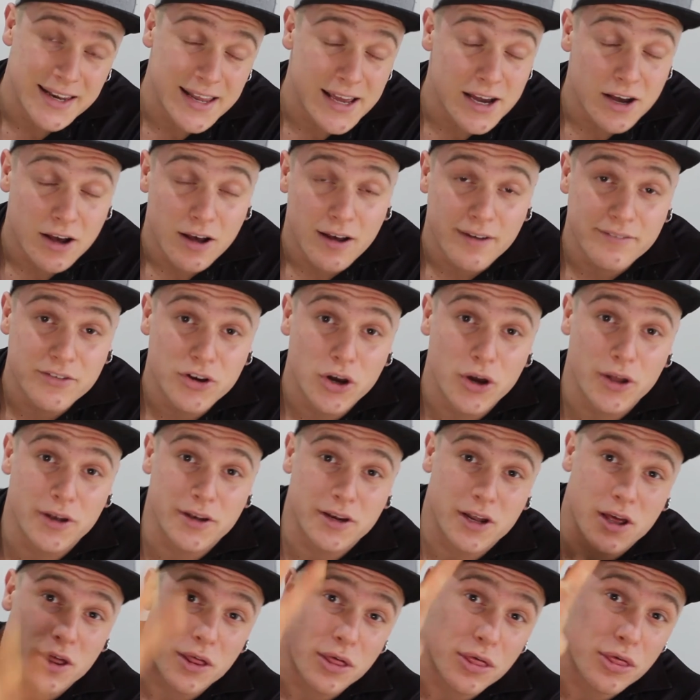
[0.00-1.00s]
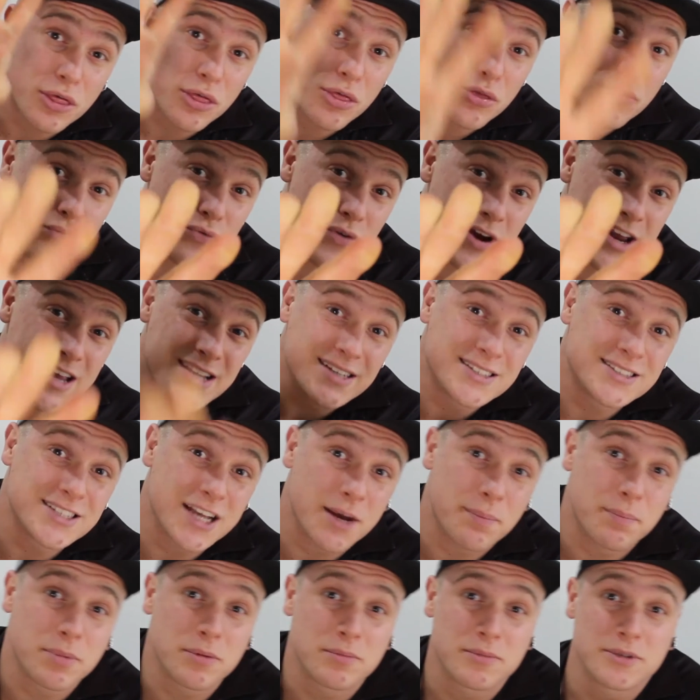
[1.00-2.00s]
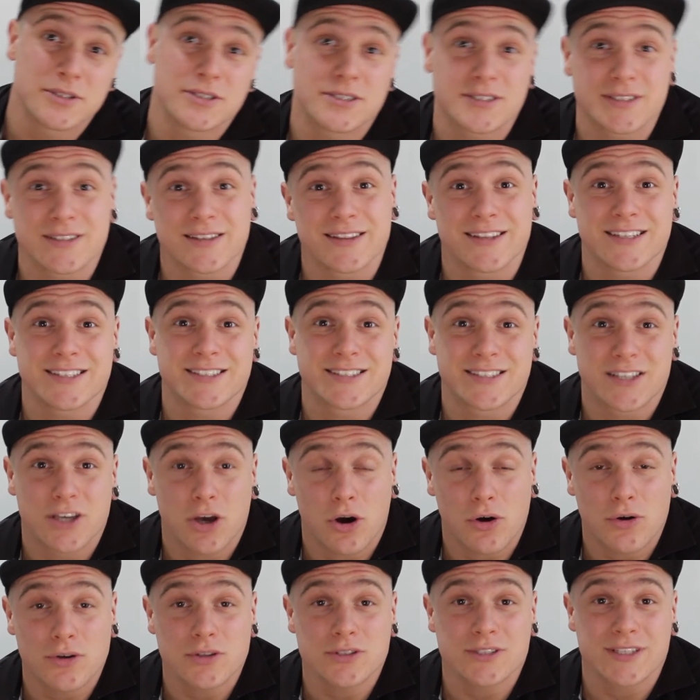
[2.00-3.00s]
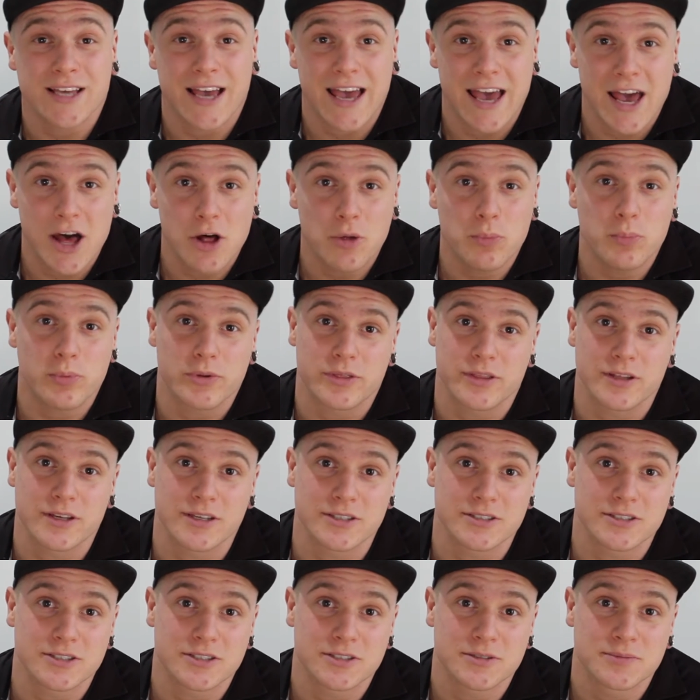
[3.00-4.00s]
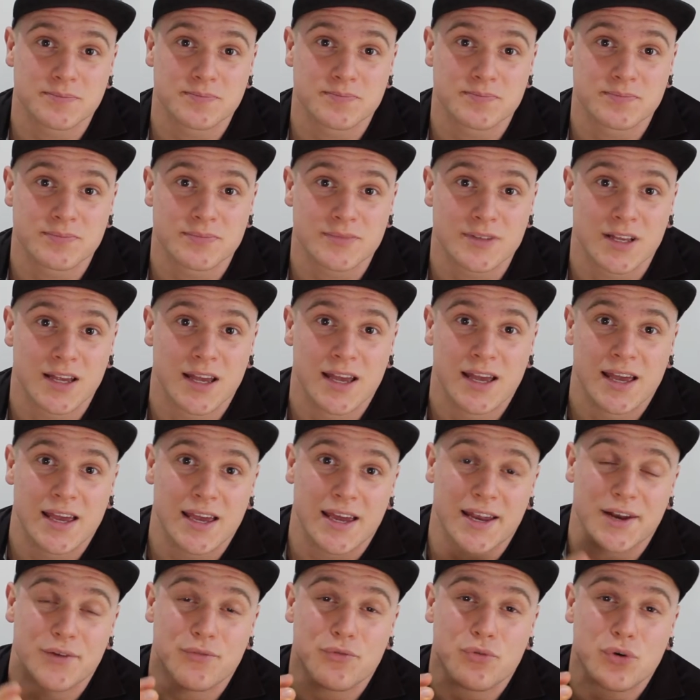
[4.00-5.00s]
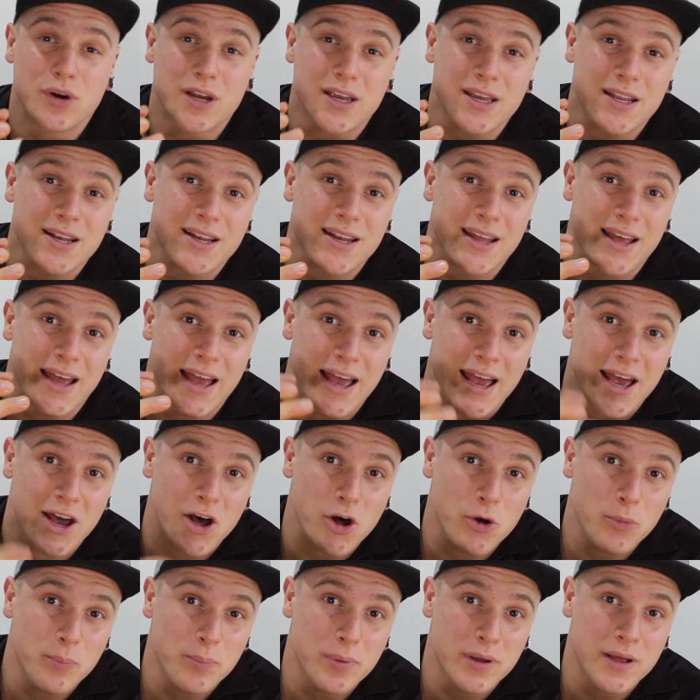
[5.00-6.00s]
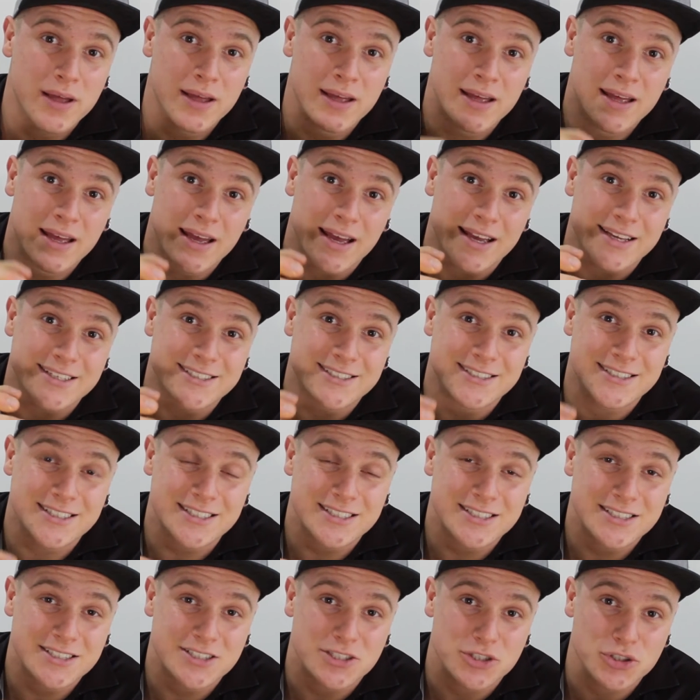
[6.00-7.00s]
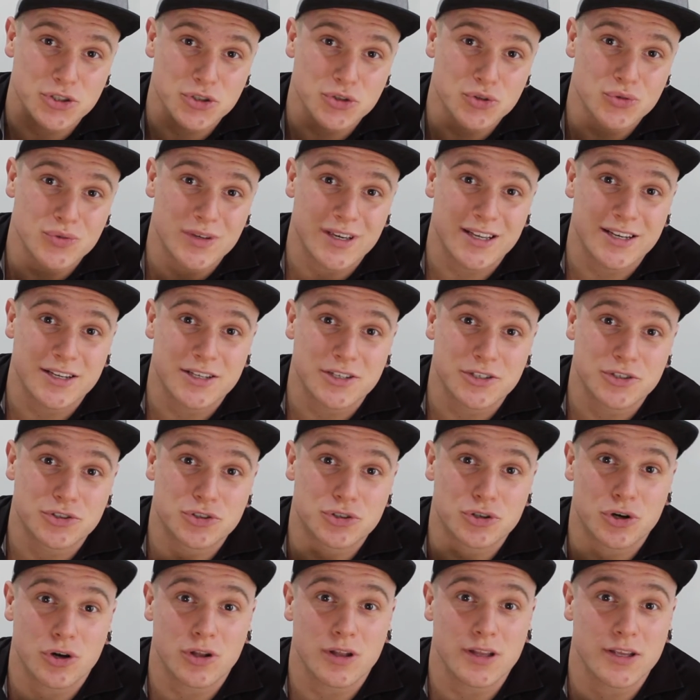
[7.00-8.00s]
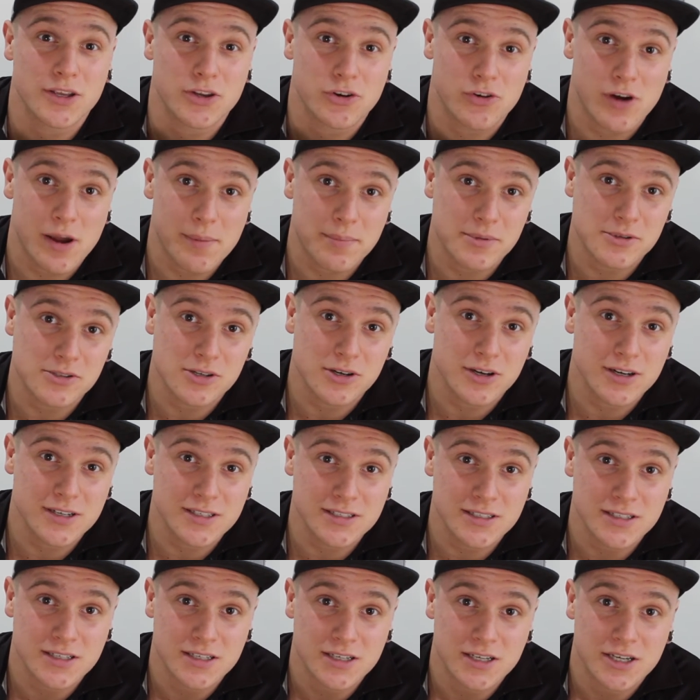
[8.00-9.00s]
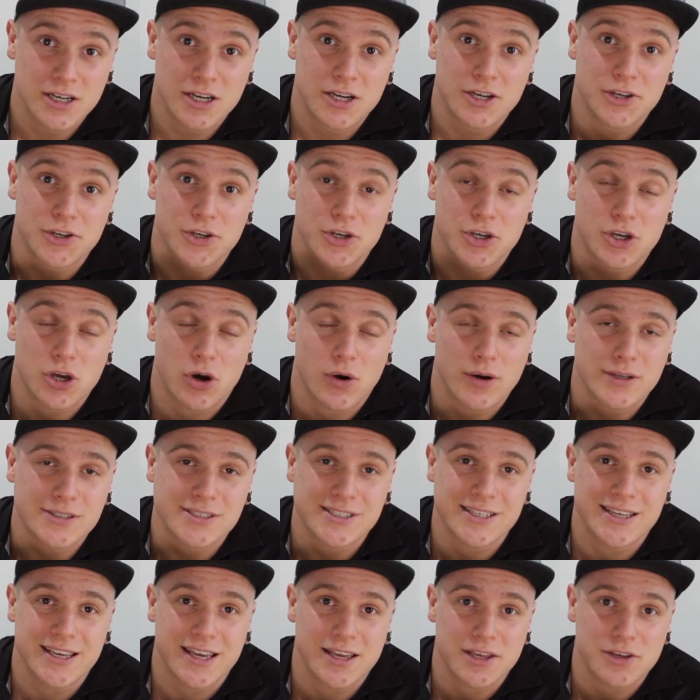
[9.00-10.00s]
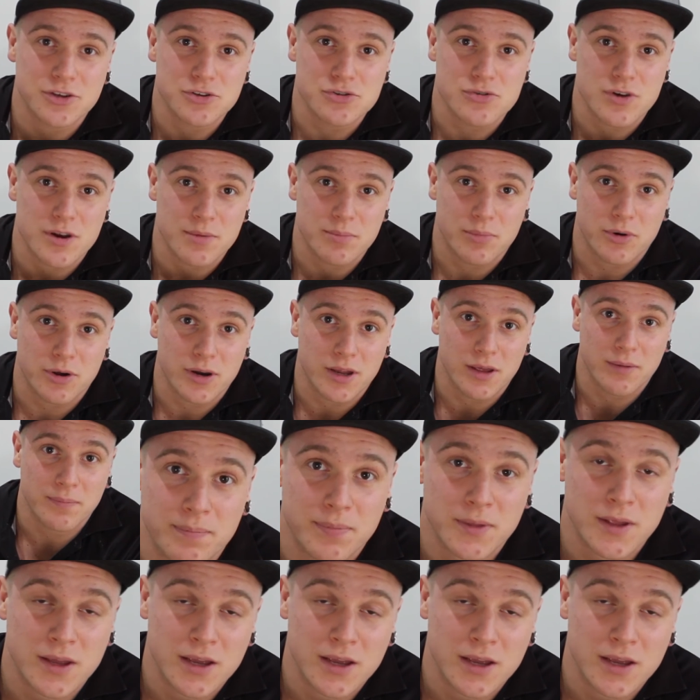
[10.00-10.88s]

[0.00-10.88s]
Now, I've got three supplements that's going to help with this, and if we can help assist you in controlling your appetite, you're going to get your dream body.